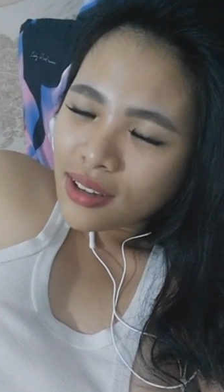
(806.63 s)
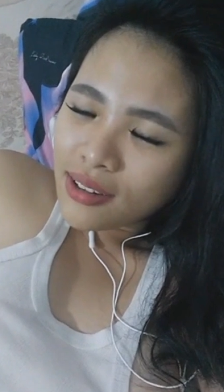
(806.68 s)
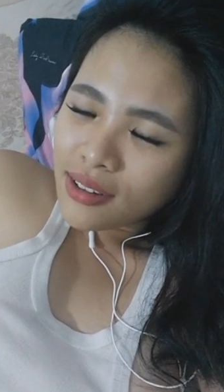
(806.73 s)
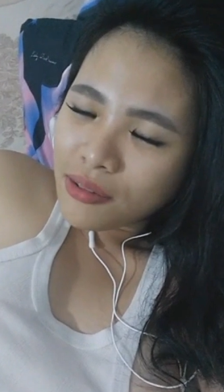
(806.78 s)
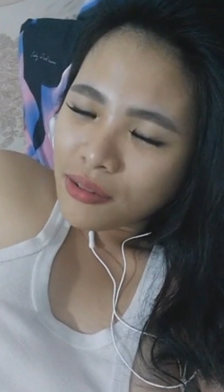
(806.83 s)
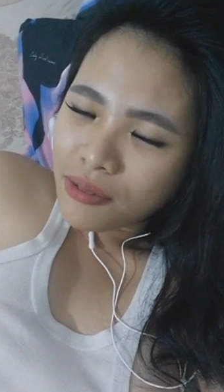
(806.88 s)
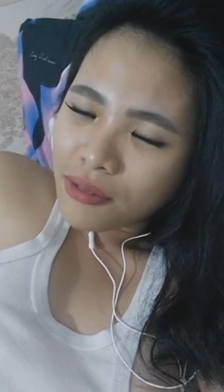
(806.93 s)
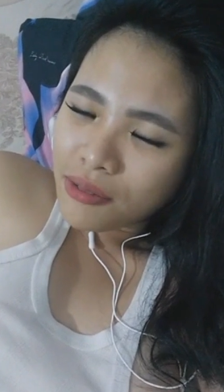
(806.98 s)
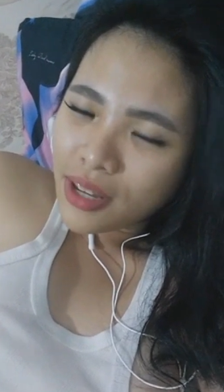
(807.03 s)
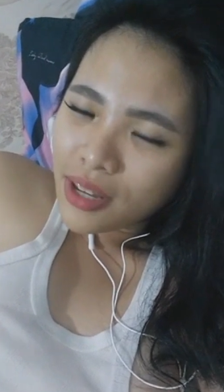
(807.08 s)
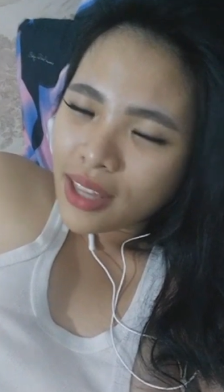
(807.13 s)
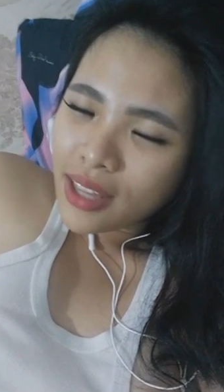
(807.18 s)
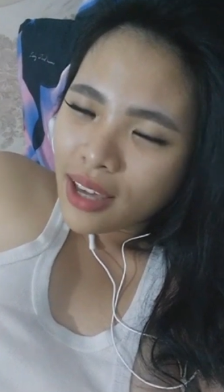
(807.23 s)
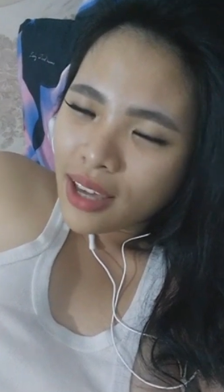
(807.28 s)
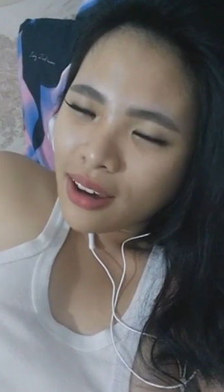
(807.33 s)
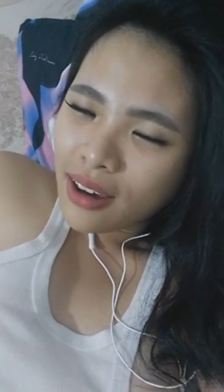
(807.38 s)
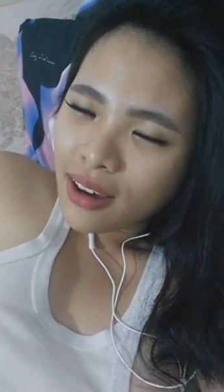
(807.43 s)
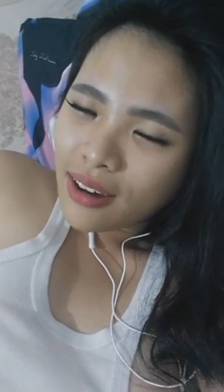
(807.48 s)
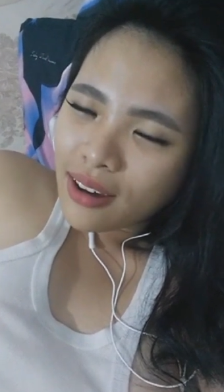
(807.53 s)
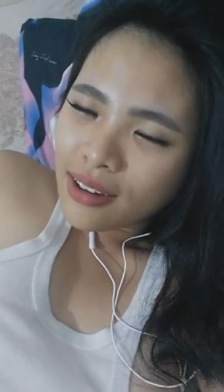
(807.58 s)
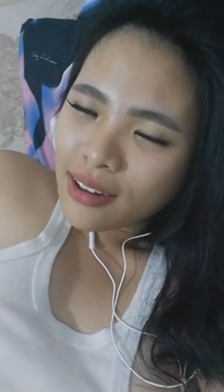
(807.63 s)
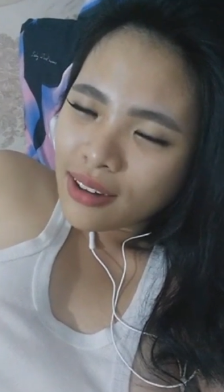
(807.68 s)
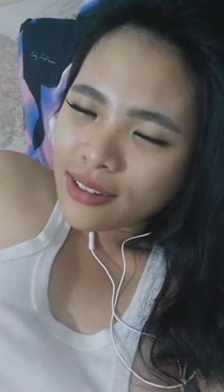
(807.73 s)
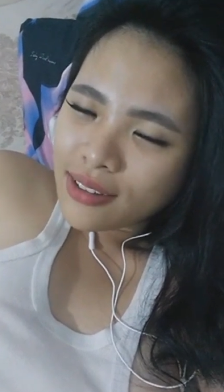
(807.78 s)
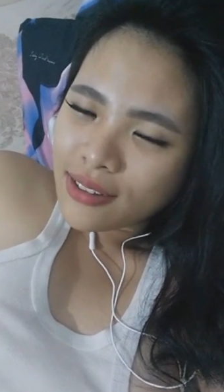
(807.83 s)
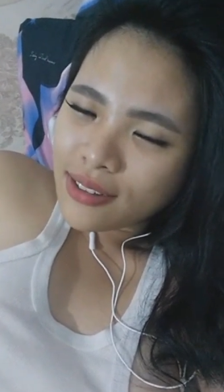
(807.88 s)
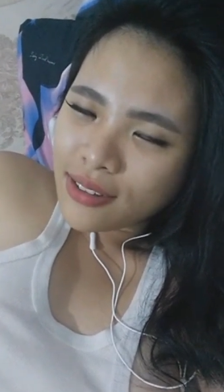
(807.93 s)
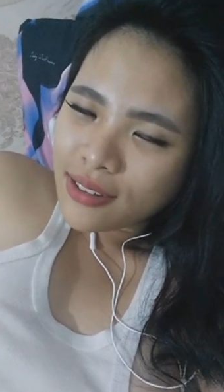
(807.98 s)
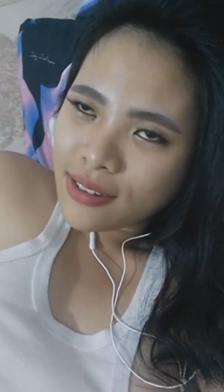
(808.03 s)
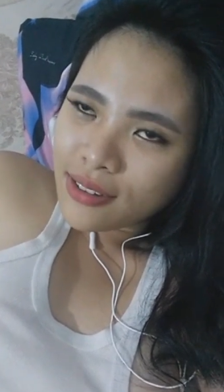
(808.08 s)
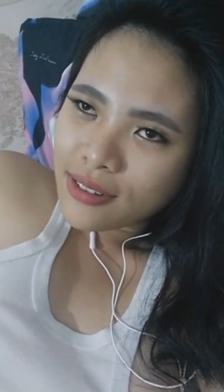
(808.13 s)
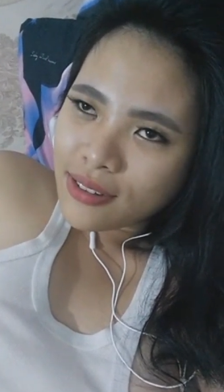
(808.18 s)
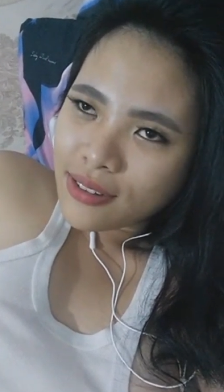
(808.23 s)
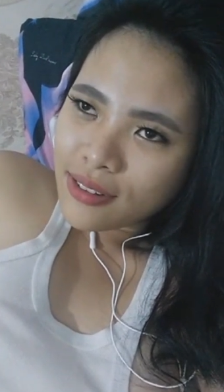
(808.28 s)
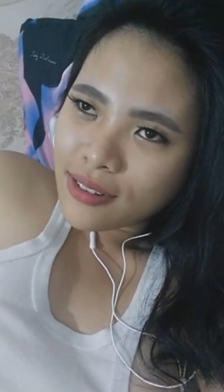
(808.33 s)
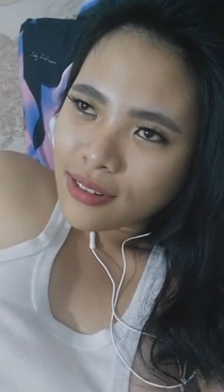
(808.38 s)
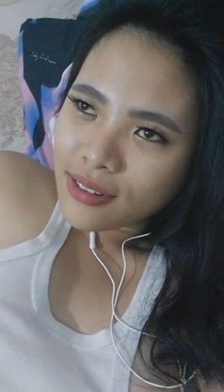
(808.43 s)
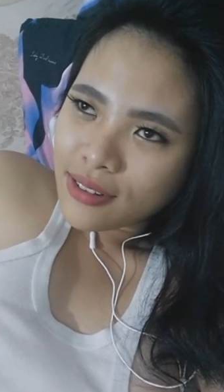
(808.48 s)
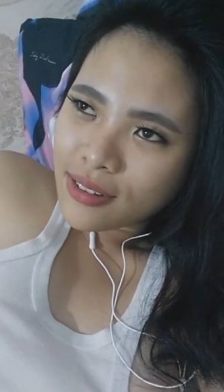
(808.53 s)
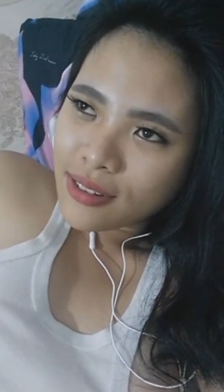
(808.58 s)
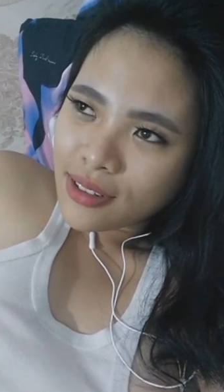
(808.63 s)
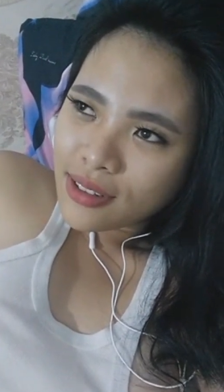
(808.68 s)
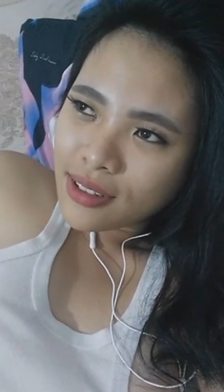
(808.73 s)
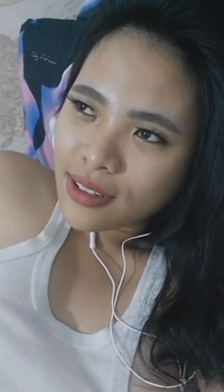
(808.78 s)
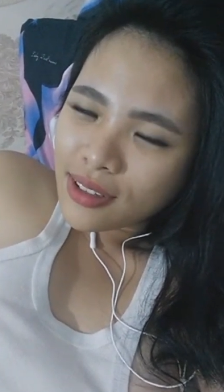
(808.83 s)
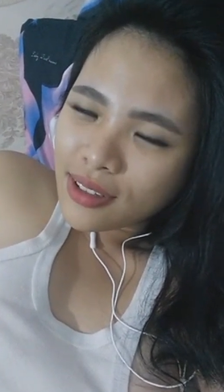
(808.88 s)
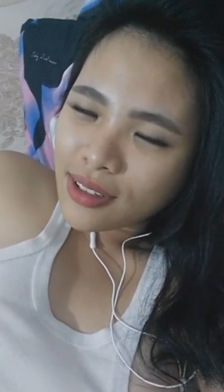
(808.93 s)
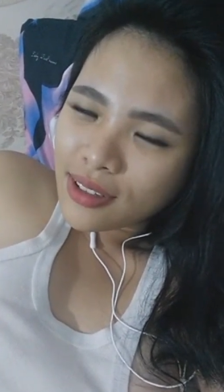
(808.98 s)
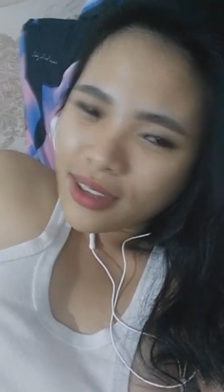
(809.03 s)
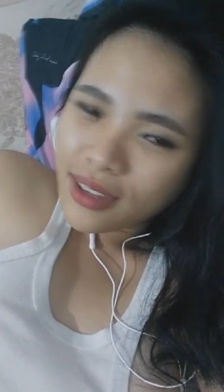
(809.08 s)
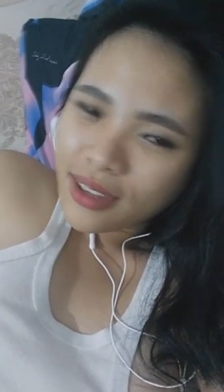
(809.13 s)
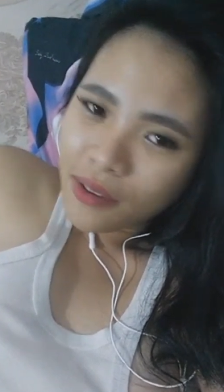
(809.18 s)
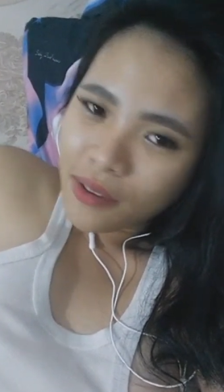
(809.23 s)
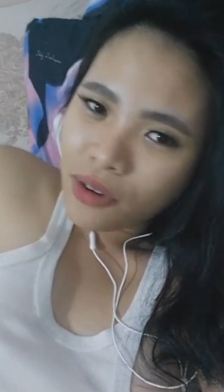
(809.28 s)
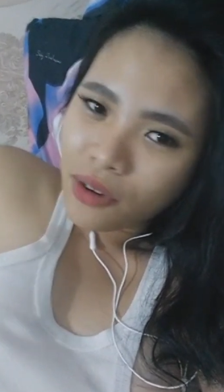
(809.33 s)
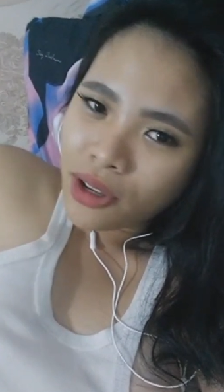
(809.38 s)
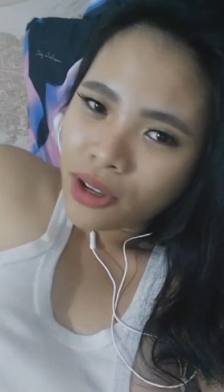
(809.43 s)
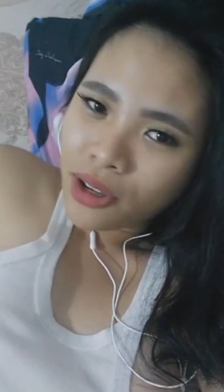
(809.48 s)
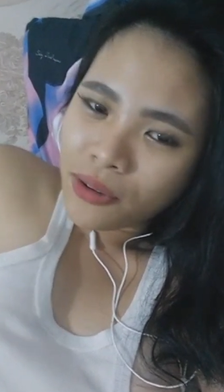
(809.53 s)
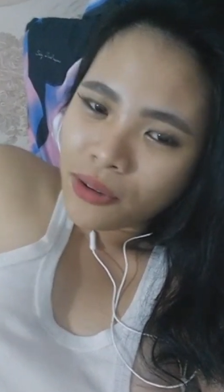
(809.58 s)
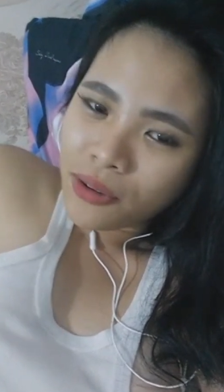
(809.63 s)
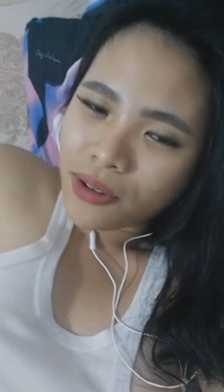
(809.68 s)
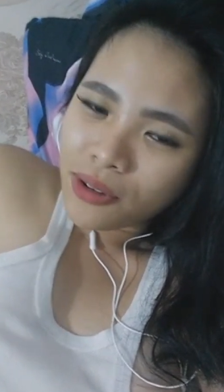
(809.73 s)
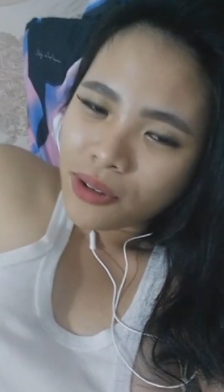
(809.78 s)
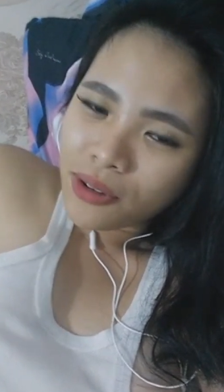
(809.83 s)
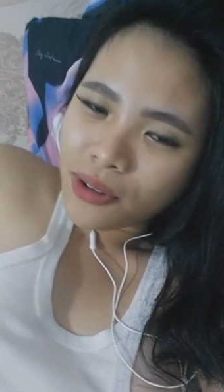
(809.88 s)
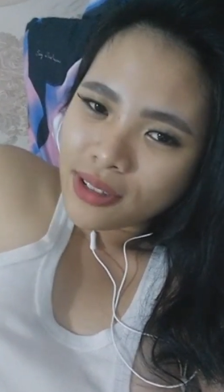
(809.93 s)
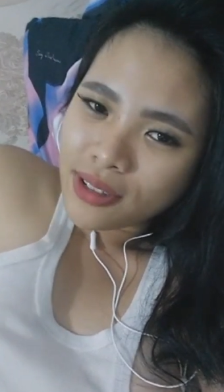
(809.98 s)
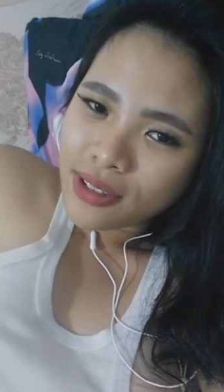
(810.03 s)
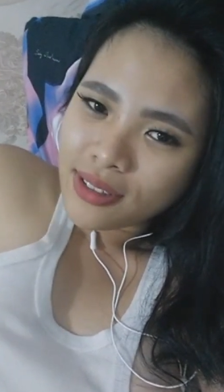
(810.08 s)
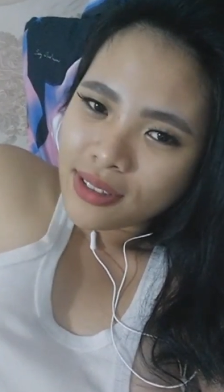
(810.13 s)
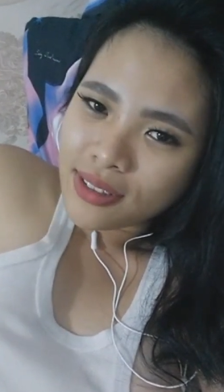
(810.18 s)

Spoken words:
really hard to get what he wants.